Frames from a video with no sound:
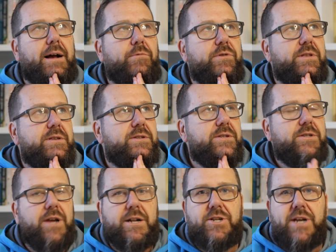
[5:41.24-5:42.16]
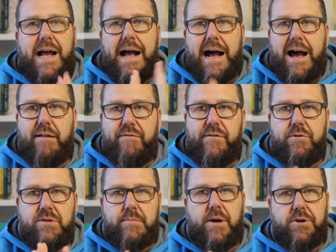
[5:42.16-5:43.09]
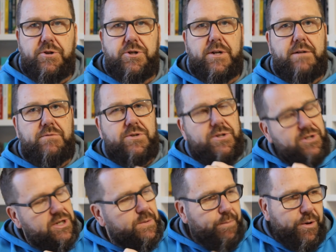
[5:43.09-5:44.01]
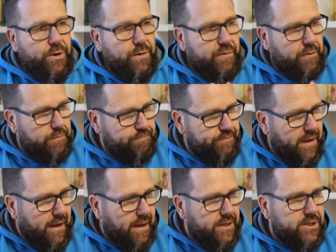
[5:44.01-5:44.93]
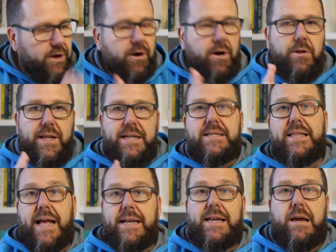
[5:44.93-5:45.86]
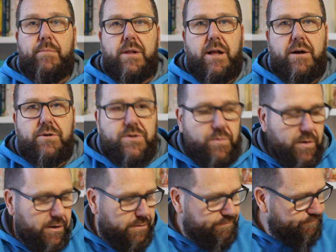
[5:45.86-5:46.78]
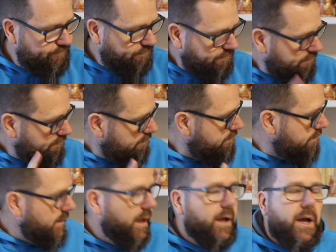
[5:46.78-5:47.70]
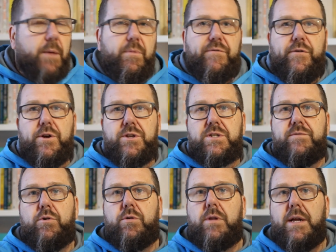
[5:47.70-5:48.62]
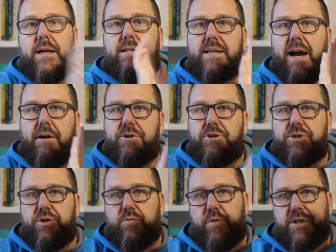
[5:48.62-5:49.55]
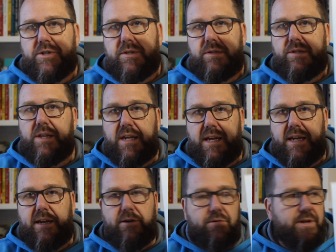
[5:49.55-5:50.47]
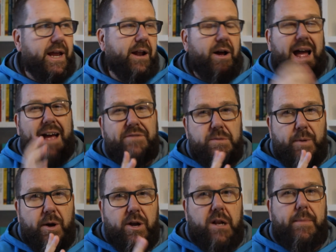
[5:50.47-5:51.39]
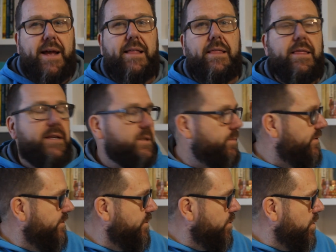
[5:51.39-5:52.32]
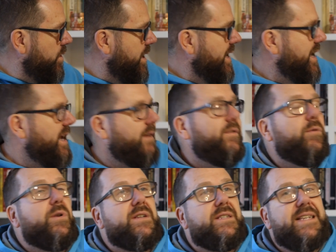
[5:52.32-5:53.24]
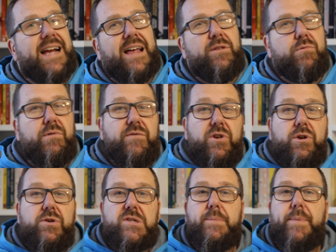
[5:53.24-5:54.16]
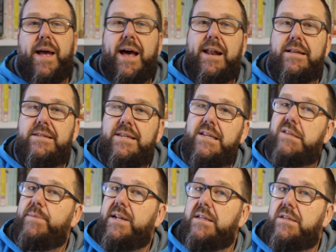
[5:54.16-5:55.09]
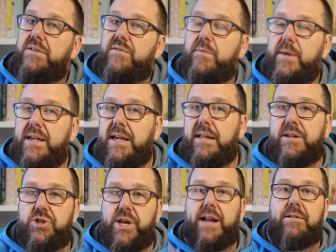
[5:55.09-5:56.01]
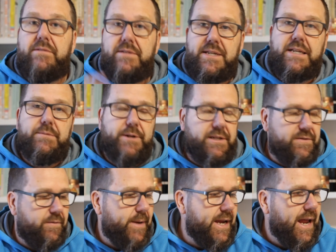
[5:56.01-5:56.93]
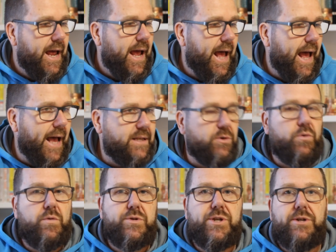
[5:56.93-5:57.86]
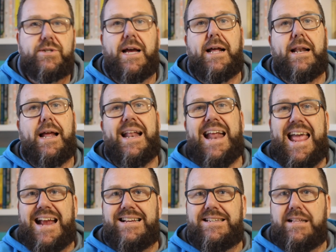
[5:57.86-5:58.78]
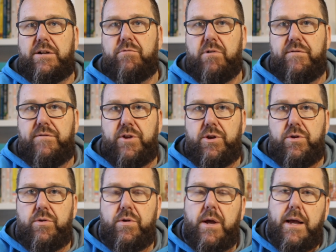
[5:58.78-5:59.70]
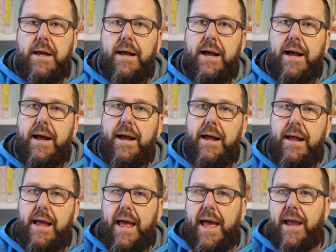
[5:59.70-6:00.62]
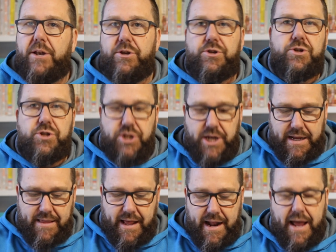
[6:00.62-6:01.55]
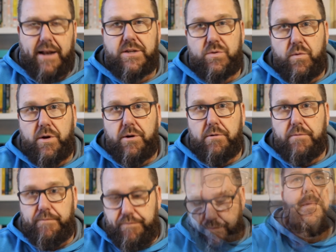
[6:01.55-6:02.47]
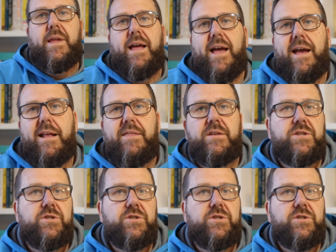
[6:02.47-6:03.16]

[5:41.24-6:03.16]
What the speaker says: with such heartfelt emotion. It was just beautiful. So I'll link to that down below as well. But first of all, Tara June Winch is The Yield, and I have spoken about this before. If you want to see other reviews about it, 6 Minutes For Me, the channel 6 Minutes For Me, has also done an excellent review, and you should check that out as well. And the